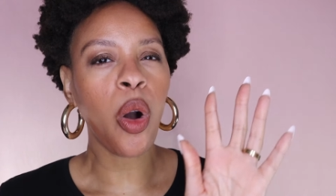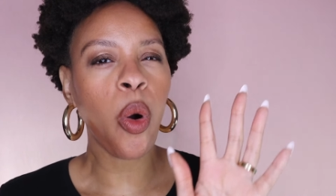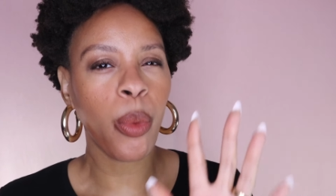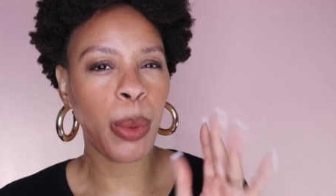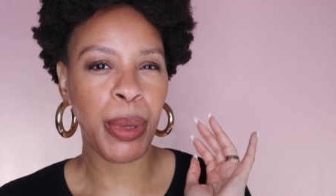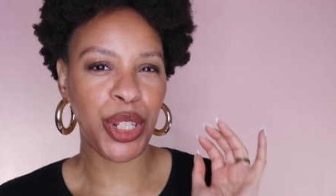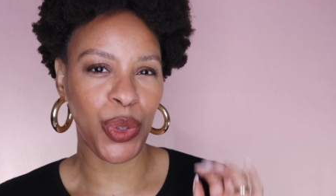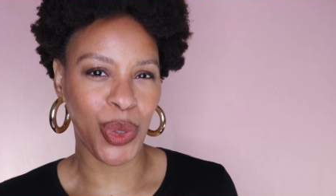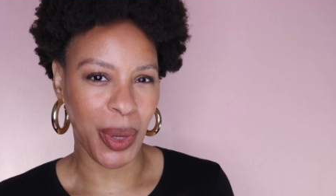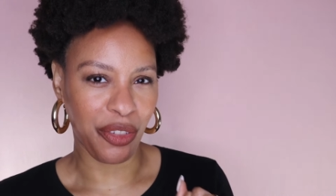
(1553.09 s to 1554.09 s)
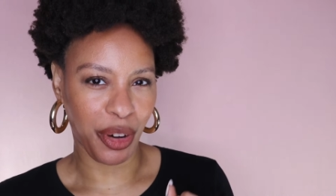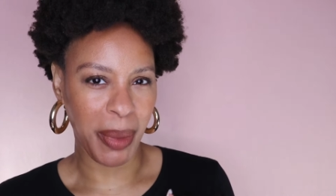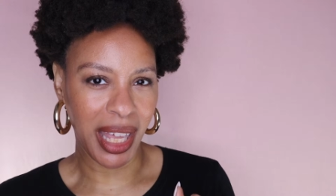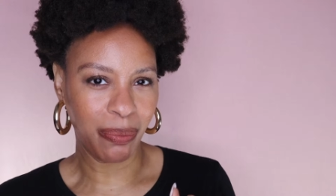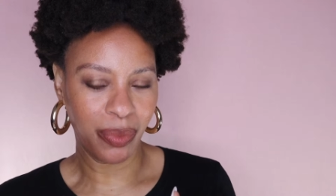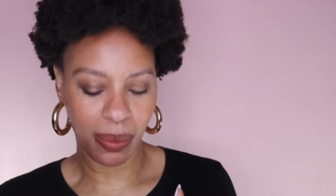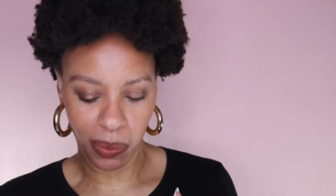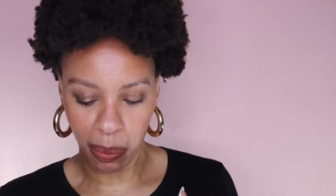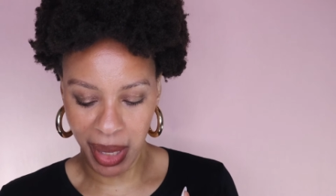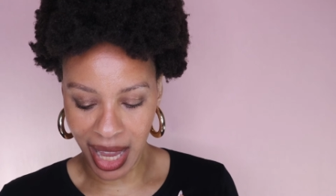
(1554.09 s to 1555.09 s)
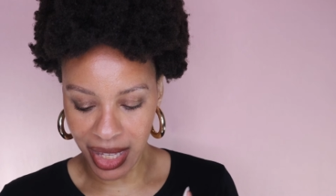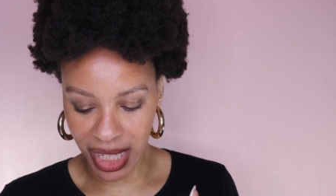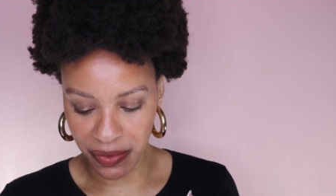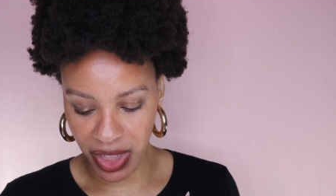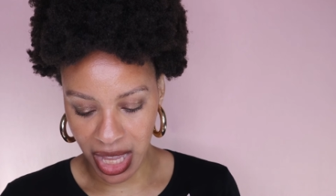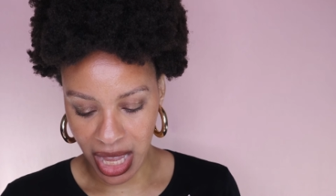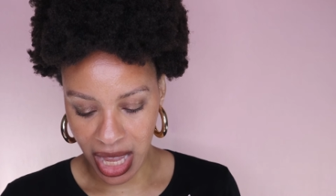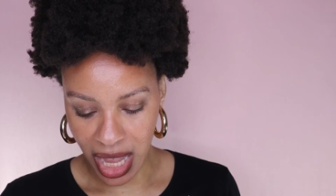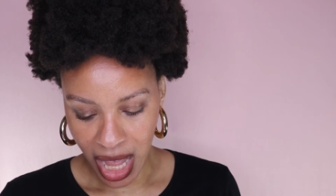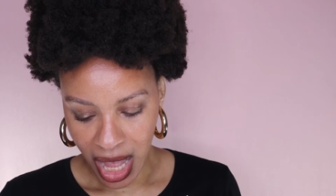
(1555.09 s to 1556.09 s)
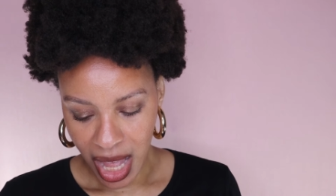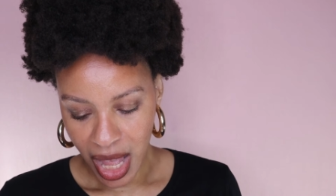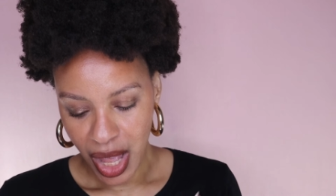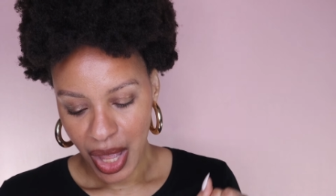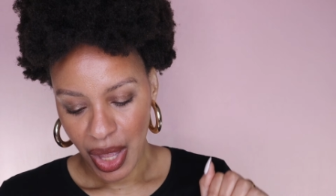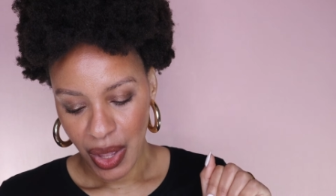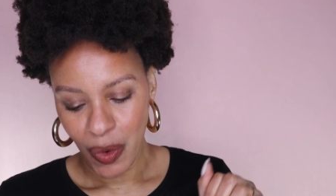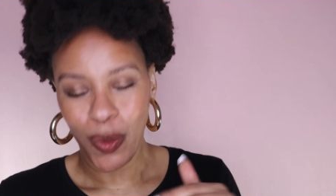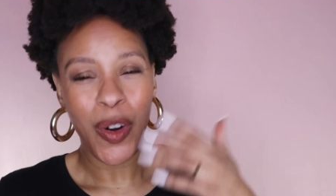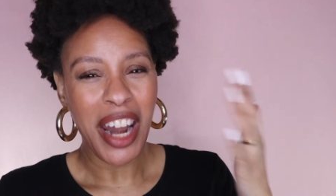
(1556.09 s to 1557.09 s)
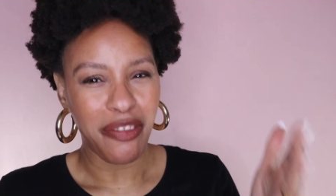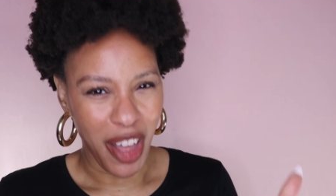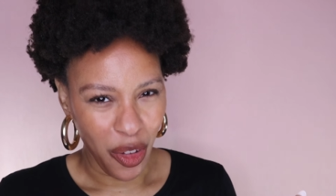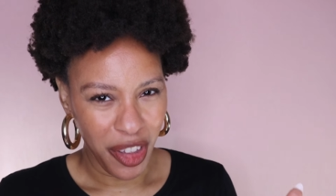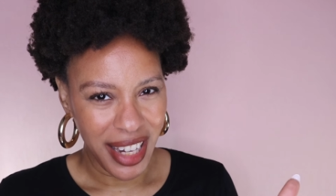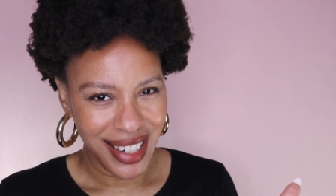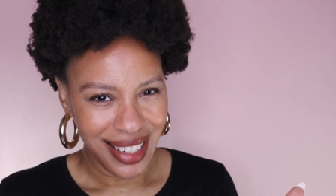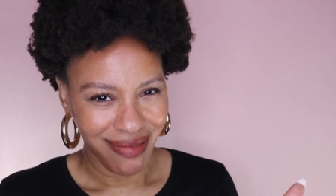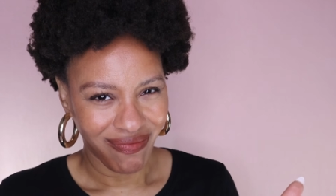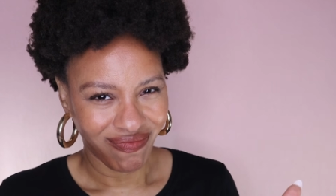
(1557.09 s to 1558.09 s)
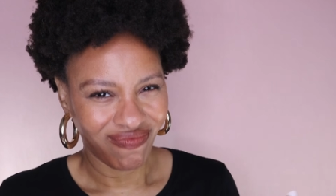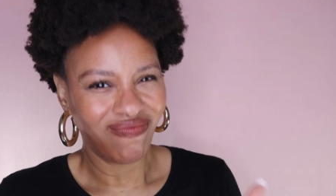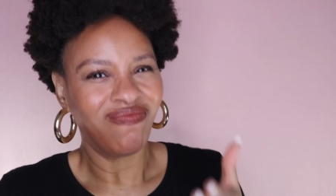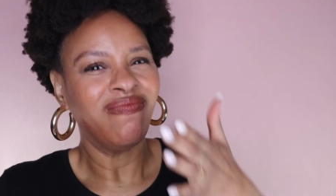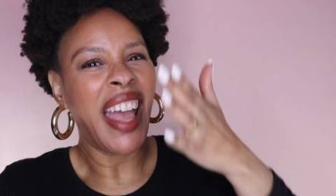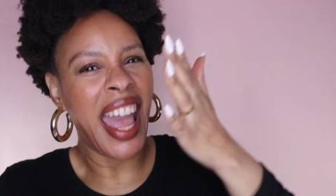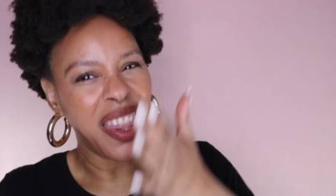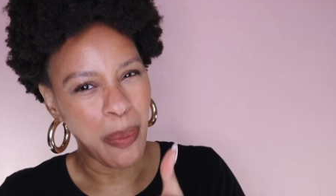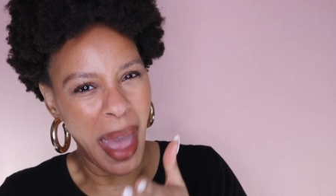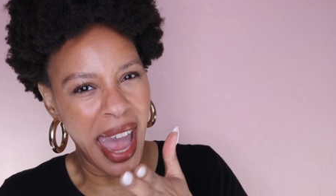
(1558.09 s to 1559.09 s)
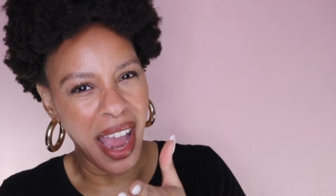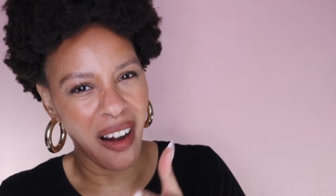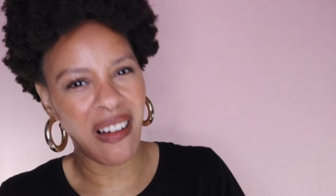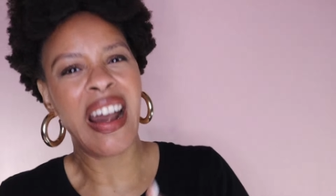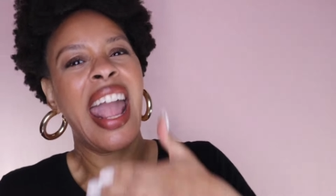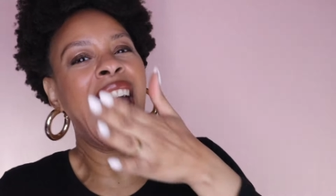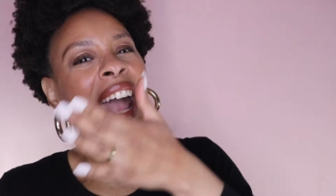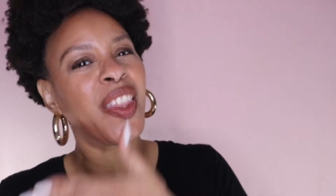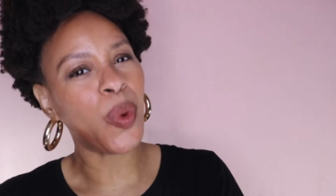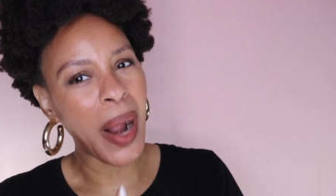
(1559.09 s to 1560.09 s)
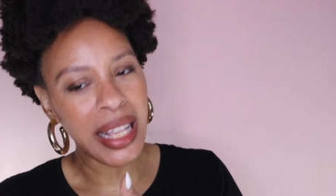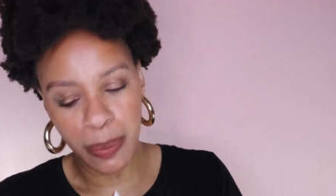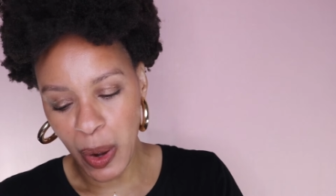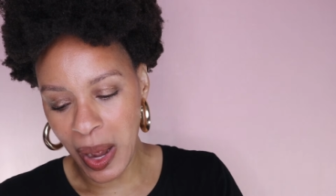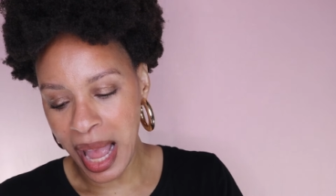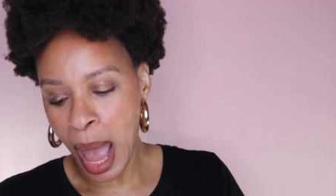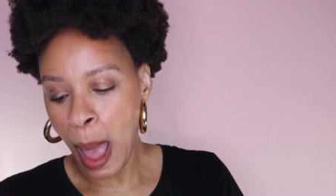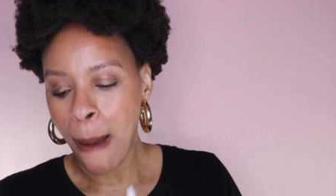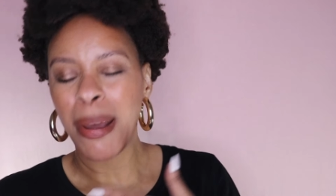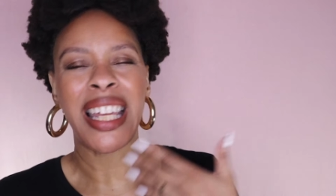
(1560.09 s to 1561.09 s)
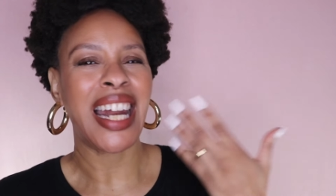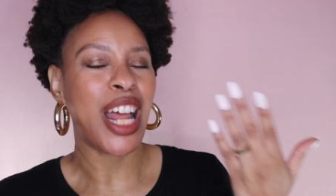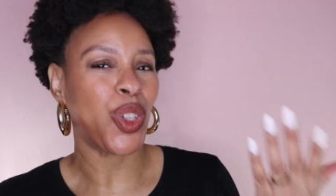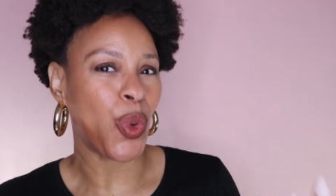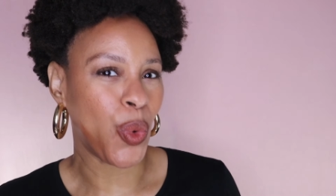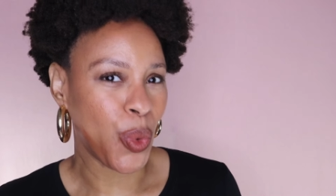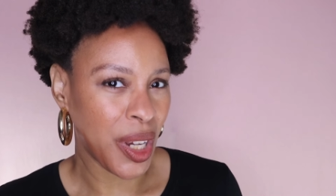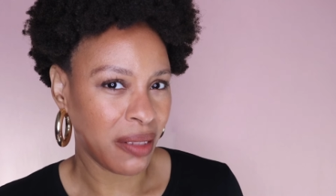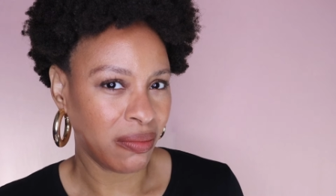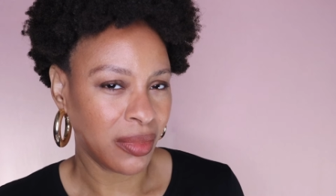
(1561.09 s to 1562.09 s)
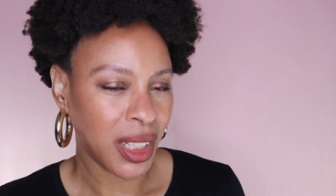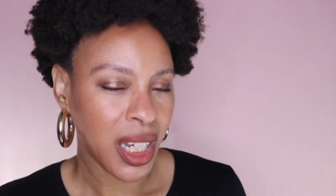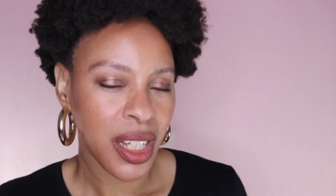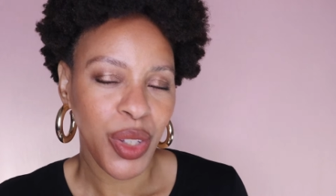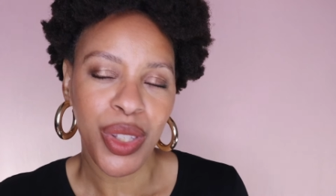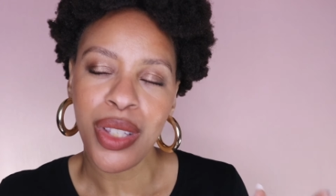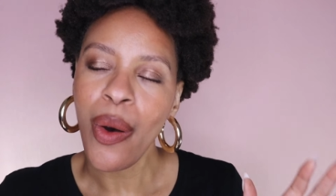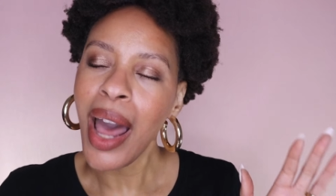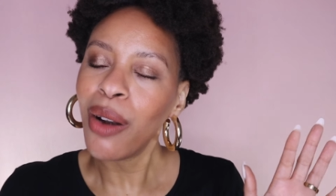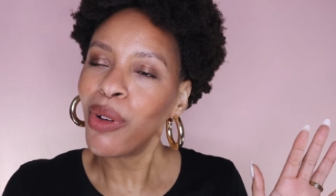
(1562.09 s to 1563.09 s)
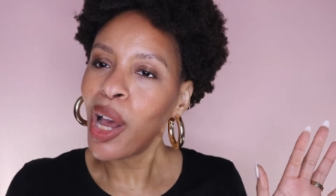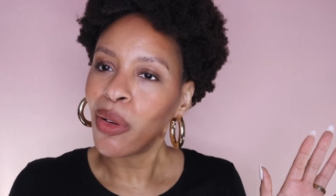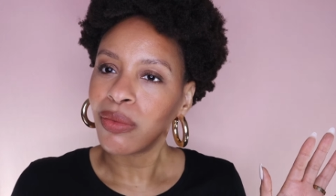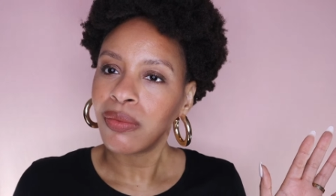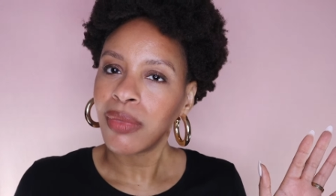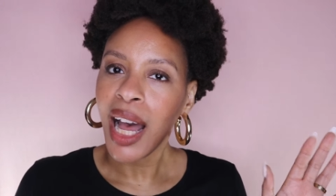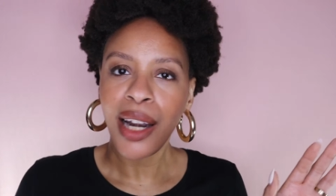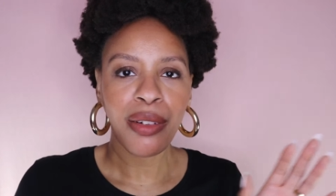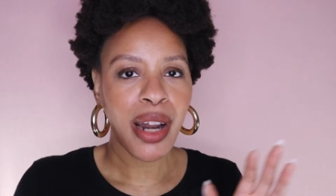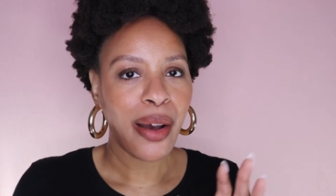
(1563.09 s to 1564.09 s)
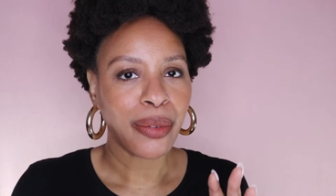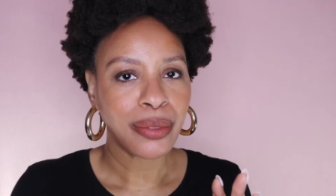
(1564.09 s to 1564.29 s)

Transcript: or it would be too sweet for me because of the red velvet and the pear and the raspberry, but then it has oud. So I don't know. I don't know.